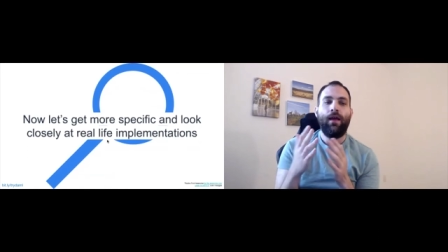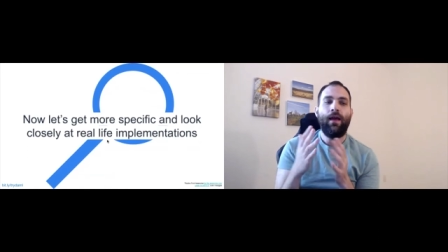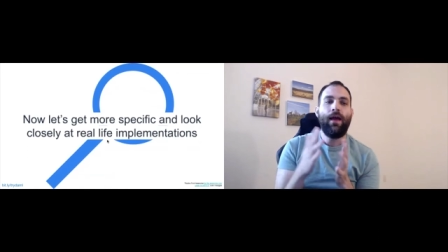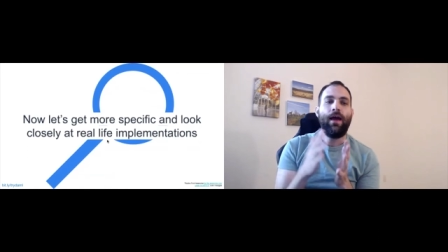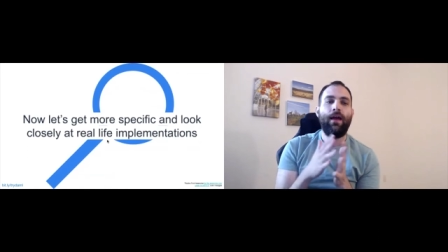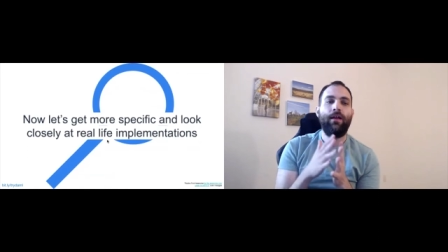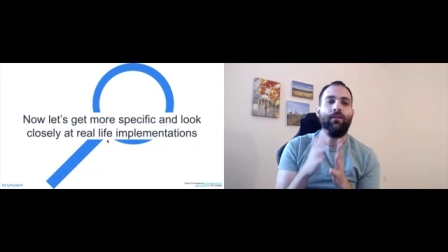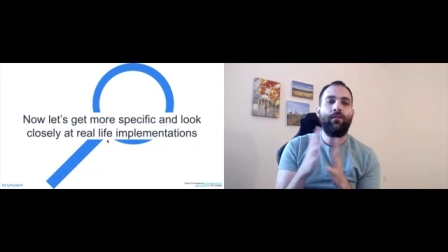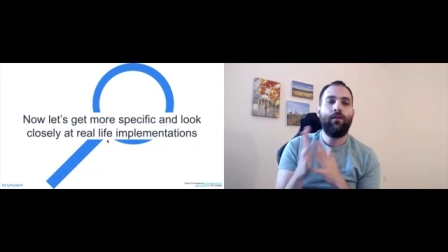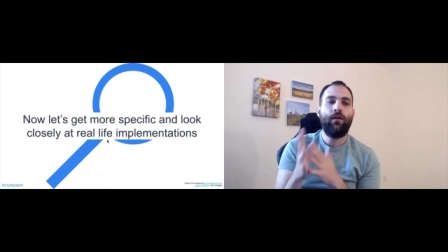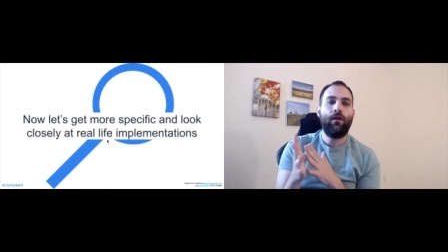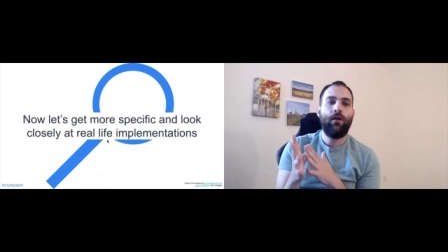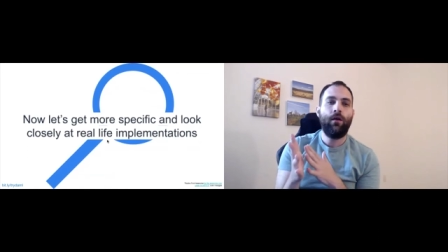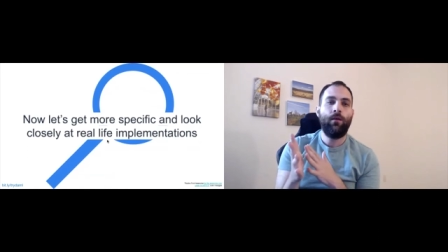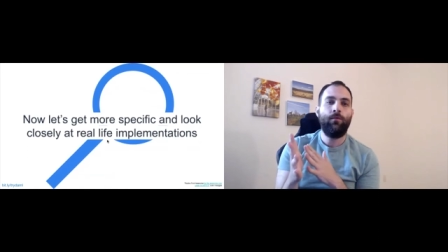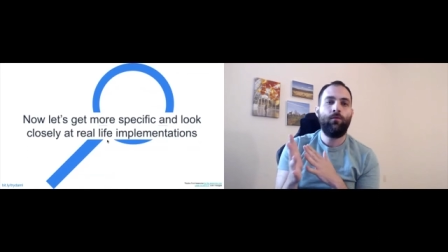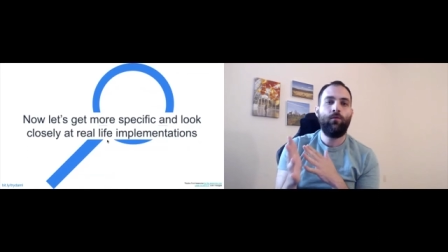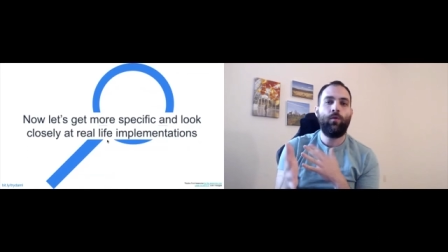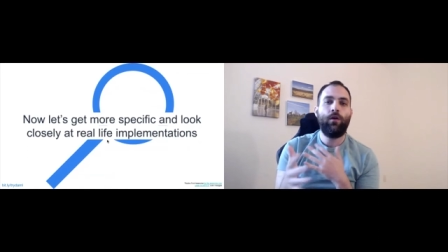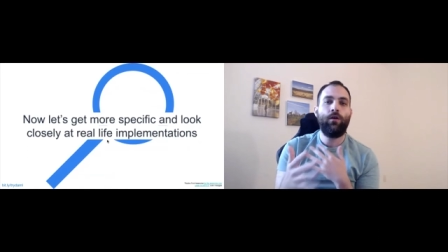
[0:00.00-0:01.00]
at
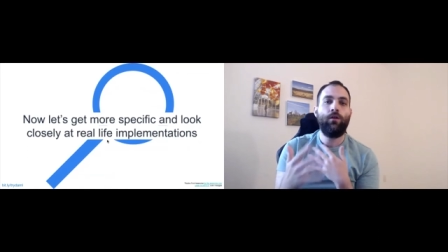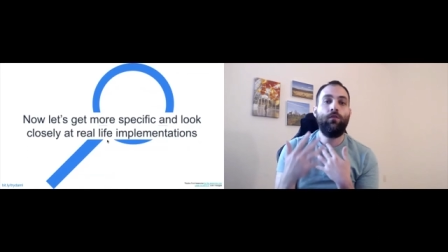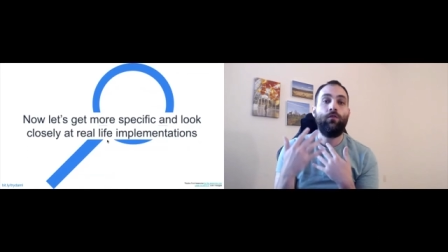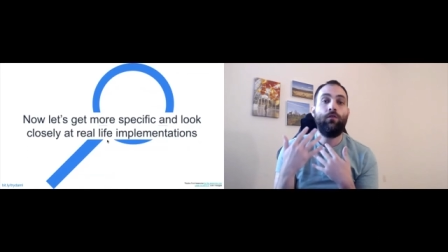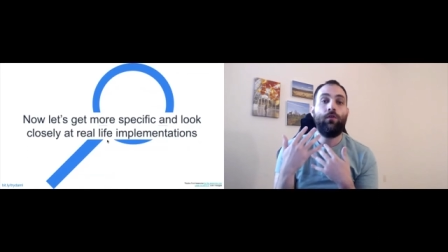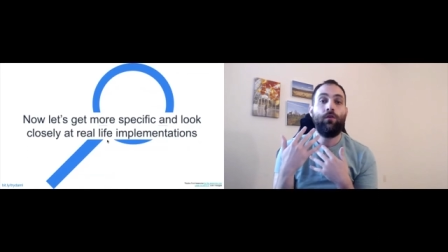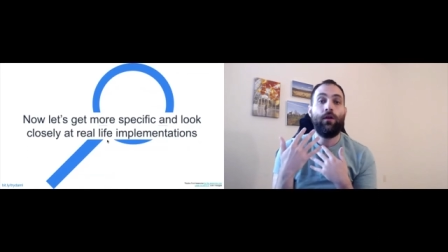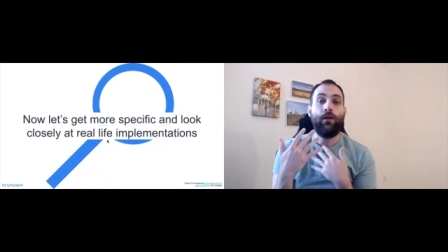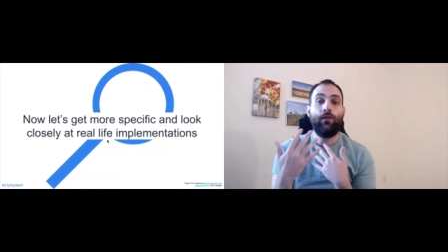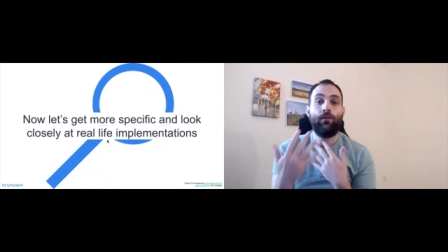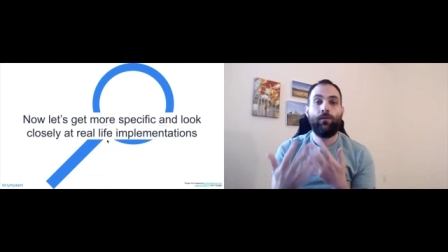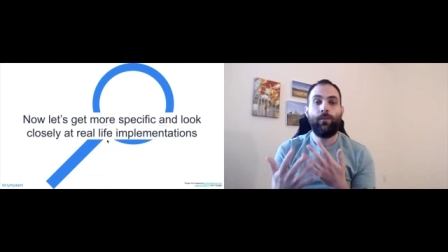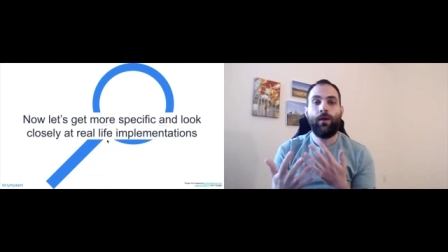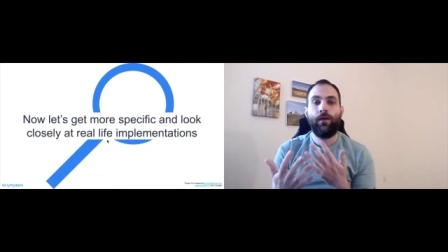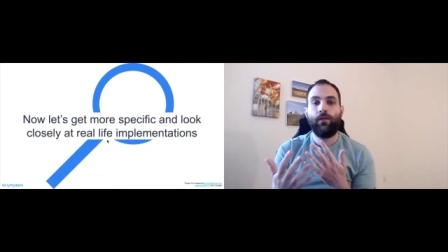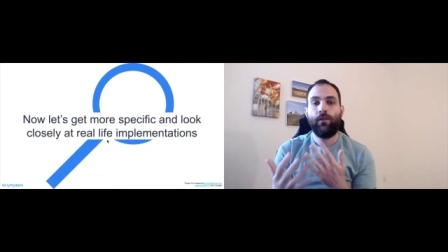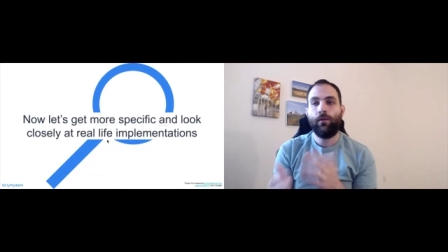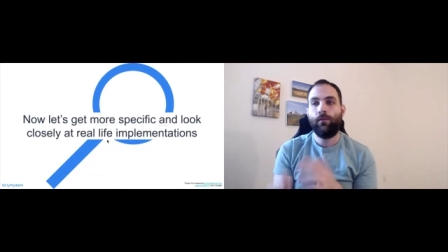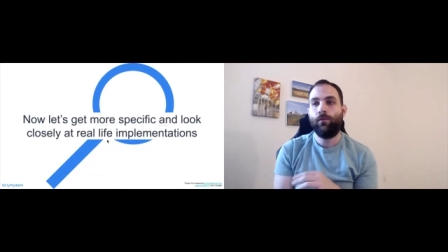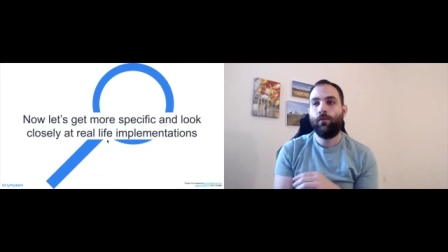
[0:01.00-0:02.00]
times where you don't
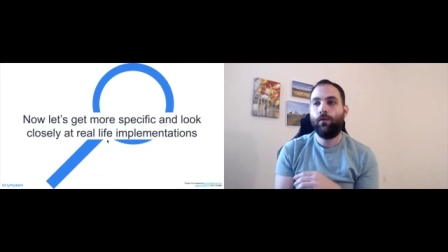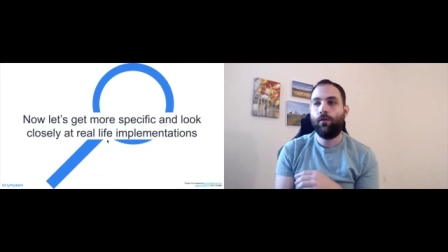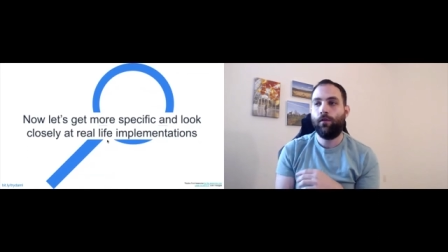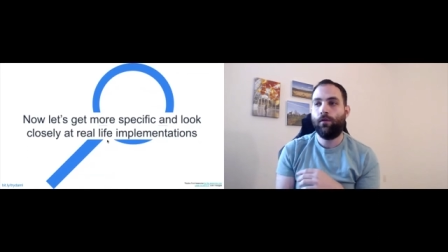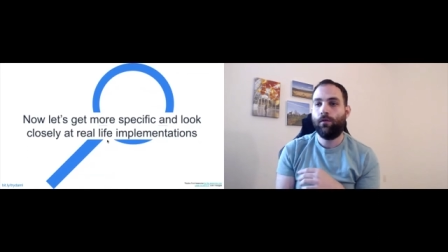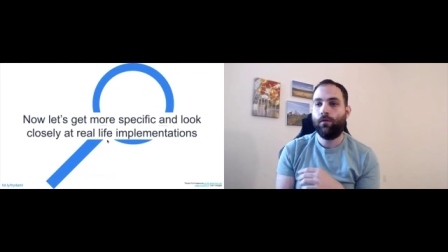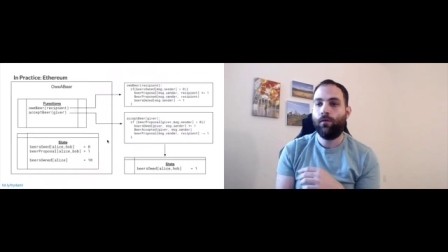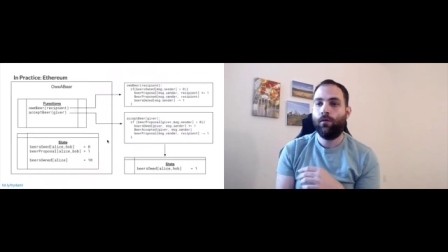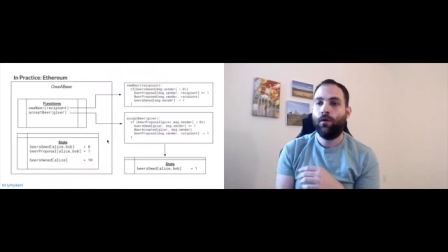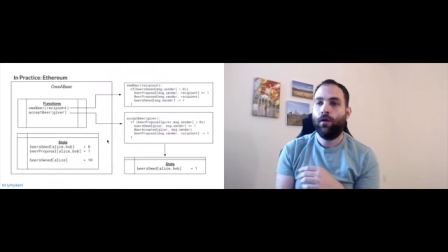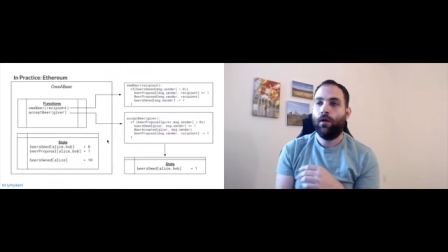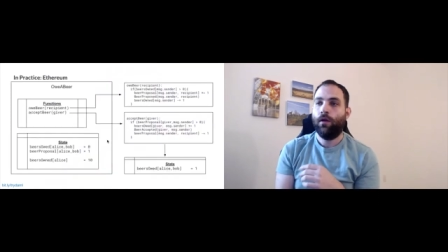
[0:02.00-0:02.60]
expect them to.